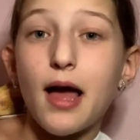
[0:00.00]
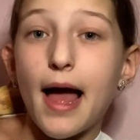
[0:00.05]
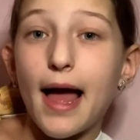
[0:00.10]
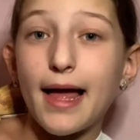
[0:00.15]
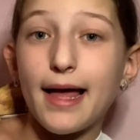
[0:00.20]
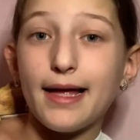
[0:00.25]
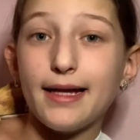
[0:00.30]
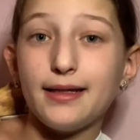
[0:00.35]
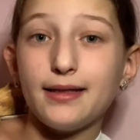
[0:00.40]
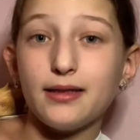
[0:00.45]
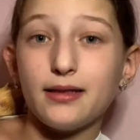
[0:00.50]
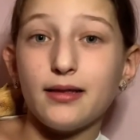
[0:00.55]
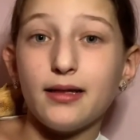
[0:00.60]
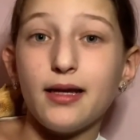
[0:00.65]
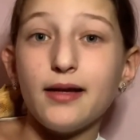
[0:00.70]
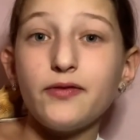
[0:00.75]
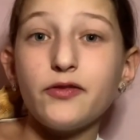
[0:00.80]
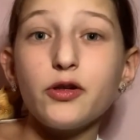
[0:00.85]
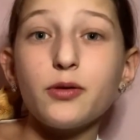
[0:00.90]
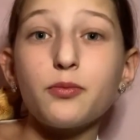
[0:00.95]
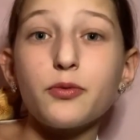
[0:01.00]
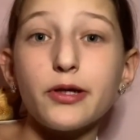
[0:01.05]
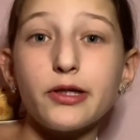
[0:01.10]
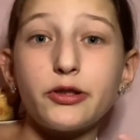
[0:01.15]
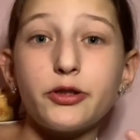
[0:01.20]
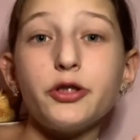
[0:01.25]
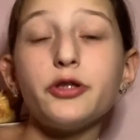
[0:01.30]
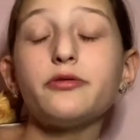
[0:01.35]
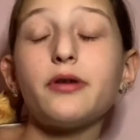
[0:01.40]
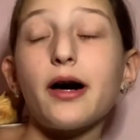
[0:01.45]
And if you
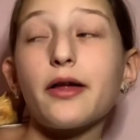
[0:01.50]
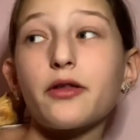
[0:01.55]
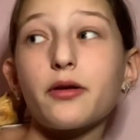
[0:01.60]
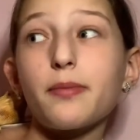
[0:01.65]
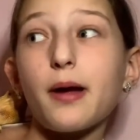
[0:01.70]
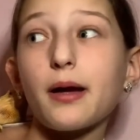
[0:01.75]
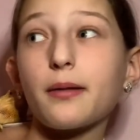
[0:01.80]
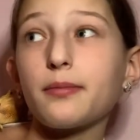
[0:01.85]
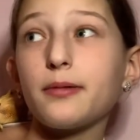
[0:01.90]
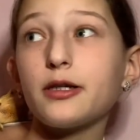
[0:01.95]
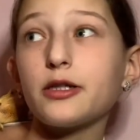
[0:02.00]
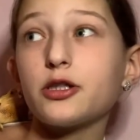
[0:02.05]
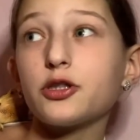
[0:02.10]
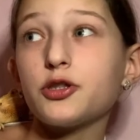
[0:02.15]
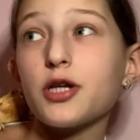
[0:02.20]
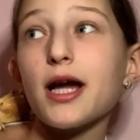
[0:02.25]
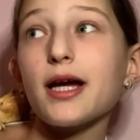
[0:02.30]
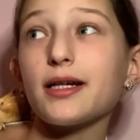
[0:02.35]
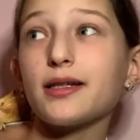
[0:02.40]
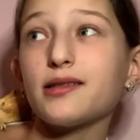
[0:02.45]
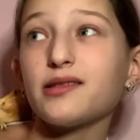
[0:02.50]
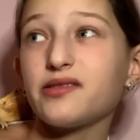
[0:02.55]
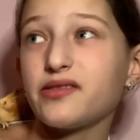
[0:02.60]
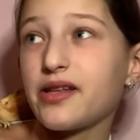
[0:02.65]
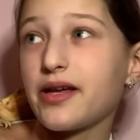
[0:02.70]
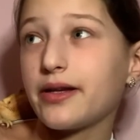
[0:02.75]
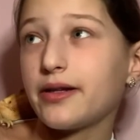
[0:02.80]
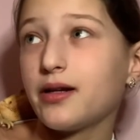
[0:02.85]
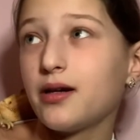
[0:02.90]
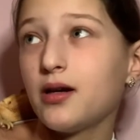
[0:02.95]
breed 2 leatherback bearded dragons,
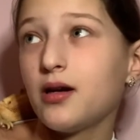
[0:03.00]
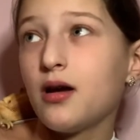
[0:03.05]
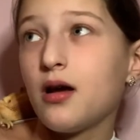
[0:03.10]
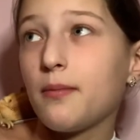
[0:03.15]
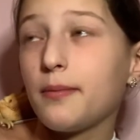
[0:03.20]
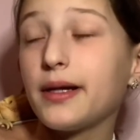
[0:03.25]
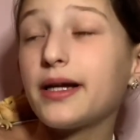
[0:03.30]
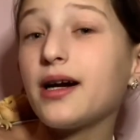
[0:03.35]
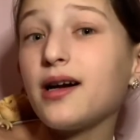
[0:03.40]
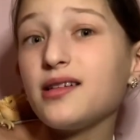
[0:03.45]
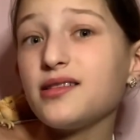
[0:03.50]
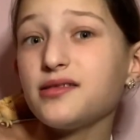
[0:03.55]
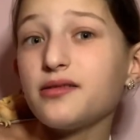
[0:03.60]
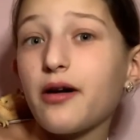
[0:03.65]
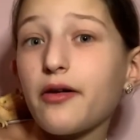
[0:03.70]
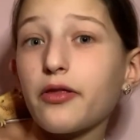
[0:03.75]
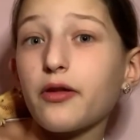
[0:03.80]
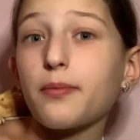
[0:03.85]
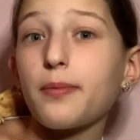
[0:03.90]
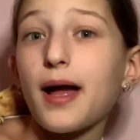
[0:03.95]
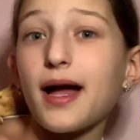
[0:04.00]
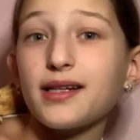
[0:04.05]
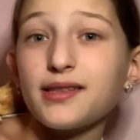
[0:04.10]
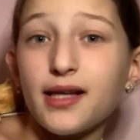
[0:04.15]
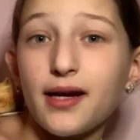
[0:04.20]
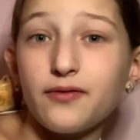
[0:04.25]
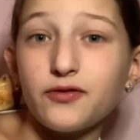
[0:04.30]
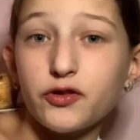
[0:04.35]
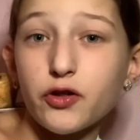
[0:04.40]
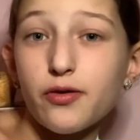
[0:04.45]
then because leatherbacks
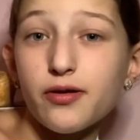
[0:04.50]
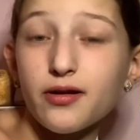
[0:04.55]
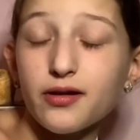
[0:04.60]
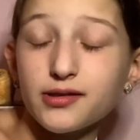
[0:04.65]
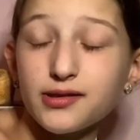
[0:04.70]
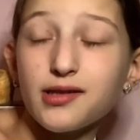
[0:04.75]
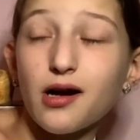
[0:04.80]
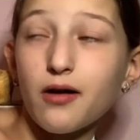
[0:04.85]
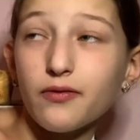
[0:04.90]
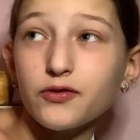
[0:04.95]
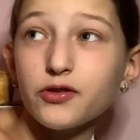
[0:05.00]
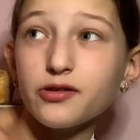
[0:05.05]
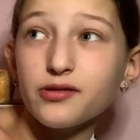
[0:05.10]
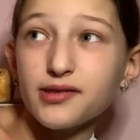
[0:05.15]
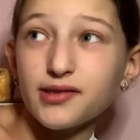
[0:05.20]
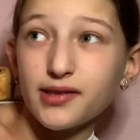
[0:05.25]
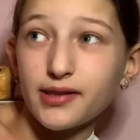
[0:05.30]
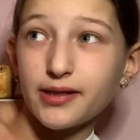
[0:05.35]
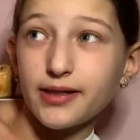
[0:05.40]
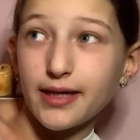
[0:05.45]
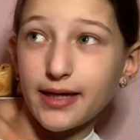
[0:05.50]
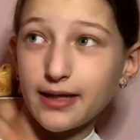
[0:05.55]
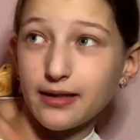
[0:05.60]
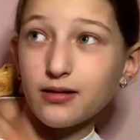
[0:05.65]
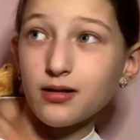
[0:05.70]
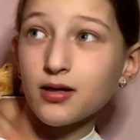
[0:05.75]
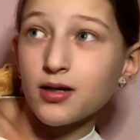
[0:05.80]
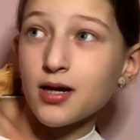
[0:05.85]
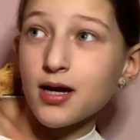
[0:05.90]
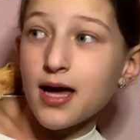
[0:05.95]
have softer
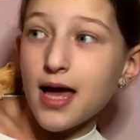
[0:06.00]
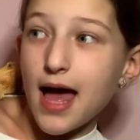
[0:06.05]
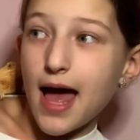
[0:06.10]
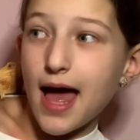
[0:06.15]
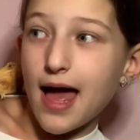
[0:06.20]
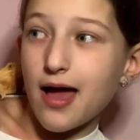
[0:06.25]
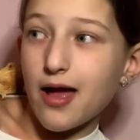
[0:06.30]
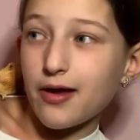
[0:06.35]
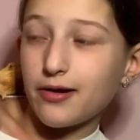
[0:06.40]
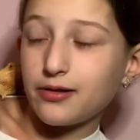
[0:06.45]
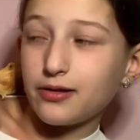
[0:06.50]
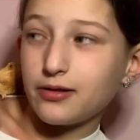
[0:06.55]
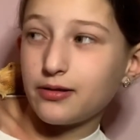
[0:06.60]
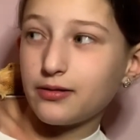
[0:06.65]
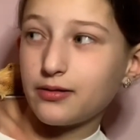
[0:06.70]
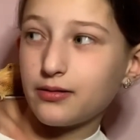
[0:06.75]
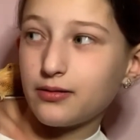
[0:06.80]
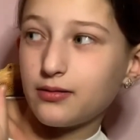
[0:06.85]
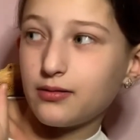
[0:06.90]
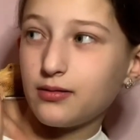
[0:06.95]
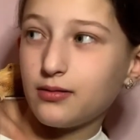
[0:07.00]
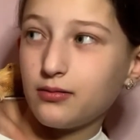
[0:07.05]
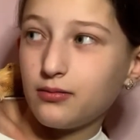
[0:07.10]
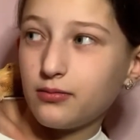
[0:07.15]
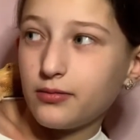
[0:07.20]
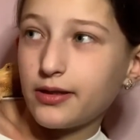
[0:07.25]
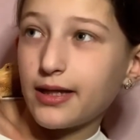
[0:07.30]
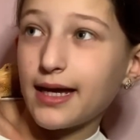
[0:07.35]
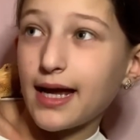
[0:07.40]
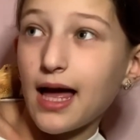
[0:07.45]
skin and
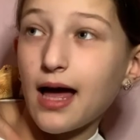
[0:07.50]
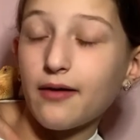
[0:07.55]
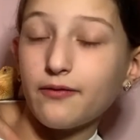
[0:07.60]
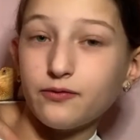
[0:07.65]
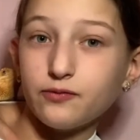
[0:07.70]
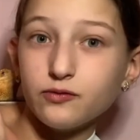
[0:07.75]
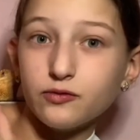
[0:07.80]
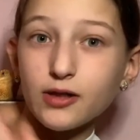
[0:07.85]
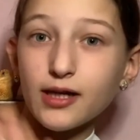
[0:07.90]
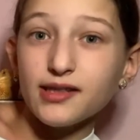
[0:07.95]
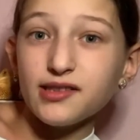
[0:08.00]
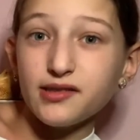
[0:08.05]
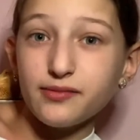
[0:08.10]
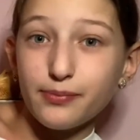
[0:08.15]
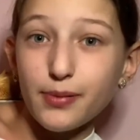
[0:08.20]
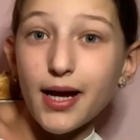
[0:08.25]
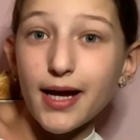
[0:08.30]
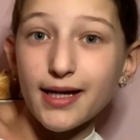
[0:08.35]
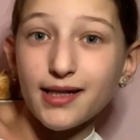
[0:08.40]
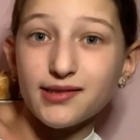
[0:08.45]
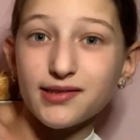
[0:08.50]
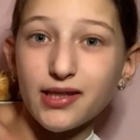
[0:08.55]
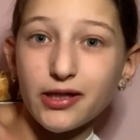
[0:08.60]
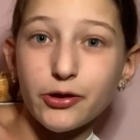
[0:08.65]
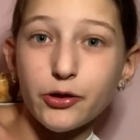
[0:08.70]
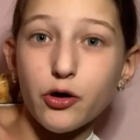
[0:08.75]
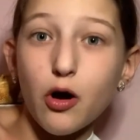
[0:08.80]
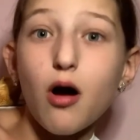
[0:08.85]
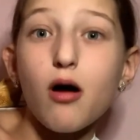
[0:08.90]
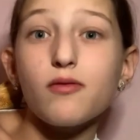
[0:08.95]
they have less spikes,
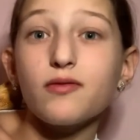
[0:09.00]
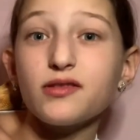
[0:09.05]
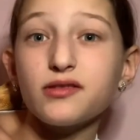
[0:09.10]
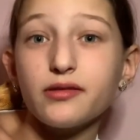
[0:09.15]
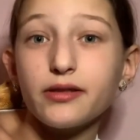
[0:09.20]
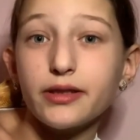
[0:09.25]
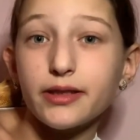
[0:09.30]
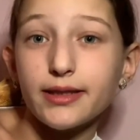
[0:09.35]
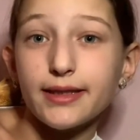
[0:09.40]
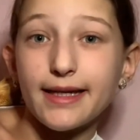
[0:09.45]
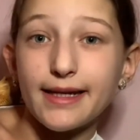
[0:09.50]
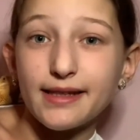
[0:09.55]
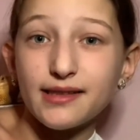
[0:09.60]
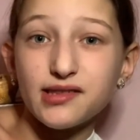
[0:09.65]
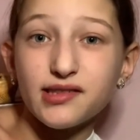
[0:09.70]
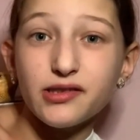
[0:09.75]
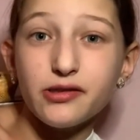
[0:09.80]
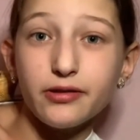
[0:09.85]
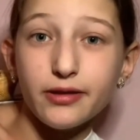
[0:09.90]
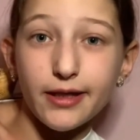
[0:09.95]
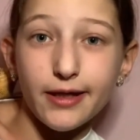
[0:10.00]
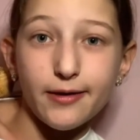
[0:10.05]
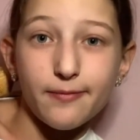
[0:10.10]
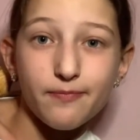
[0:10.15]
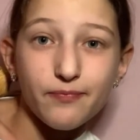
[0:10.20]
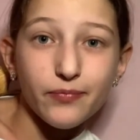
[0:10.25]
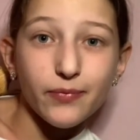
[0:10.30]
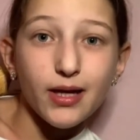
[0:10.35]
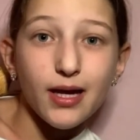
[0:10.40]
then you're obviously going to get a silky.